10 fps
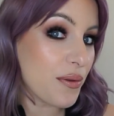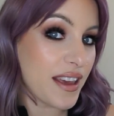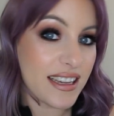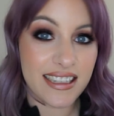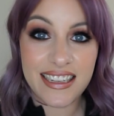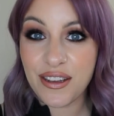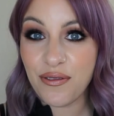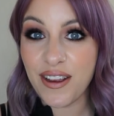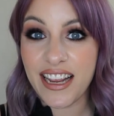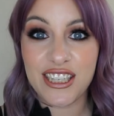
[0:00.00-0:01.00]
this is the
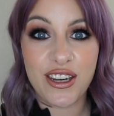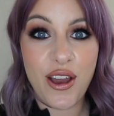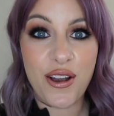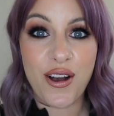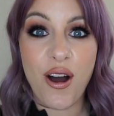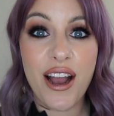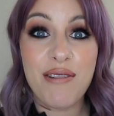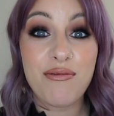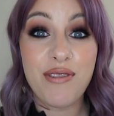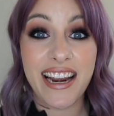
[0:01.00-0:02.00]
finished look. I
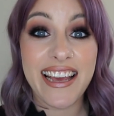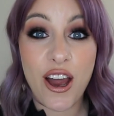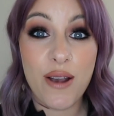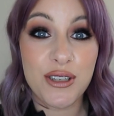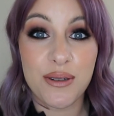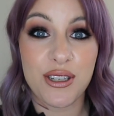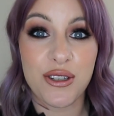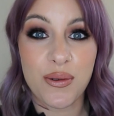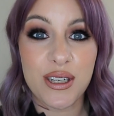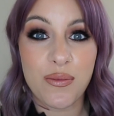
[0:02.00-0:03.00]
really hoped you
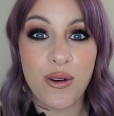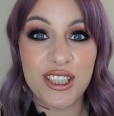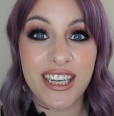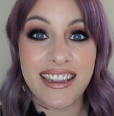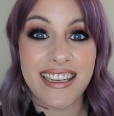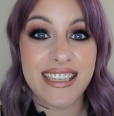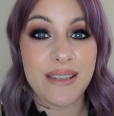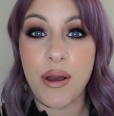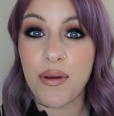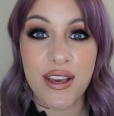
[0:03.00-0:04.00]
enjoyed watching this
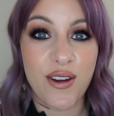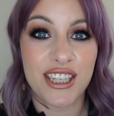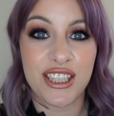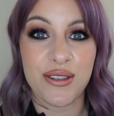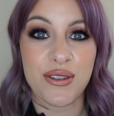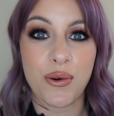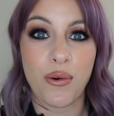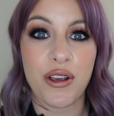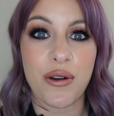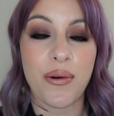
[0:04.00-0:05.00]
smoky eye
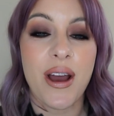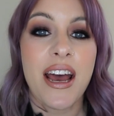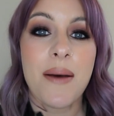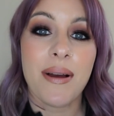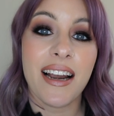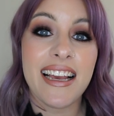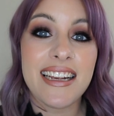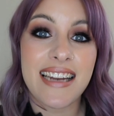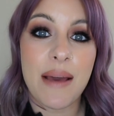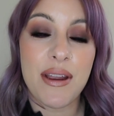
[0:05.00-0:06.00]
tutorial.
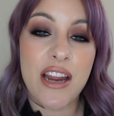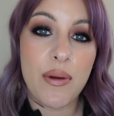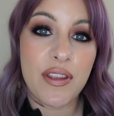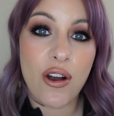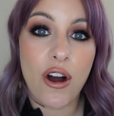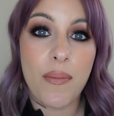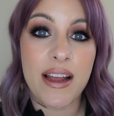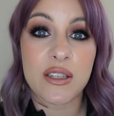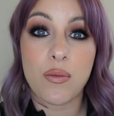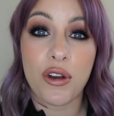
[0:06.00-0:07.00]
Please let me know in the
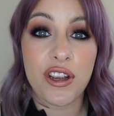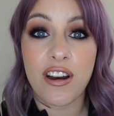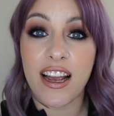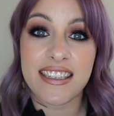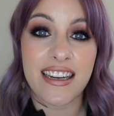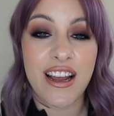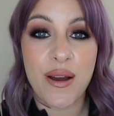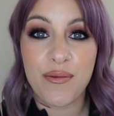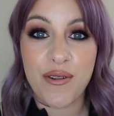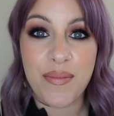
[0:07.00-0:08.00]
comments what you'd like to
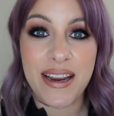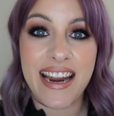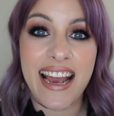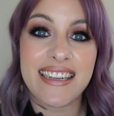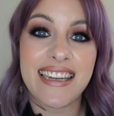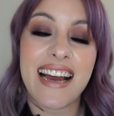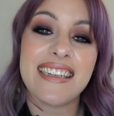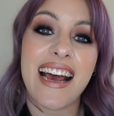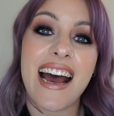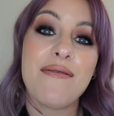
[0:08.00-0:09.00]
learn from me next,
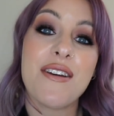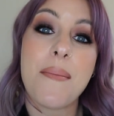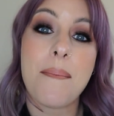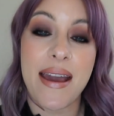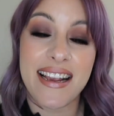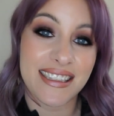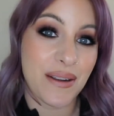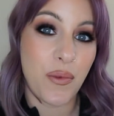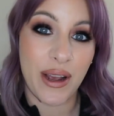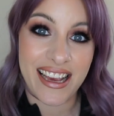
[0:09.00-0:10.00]
and have an
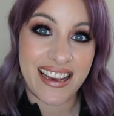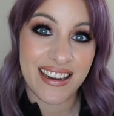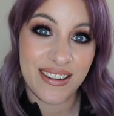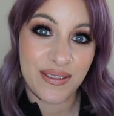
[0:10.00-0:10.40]
amazing week.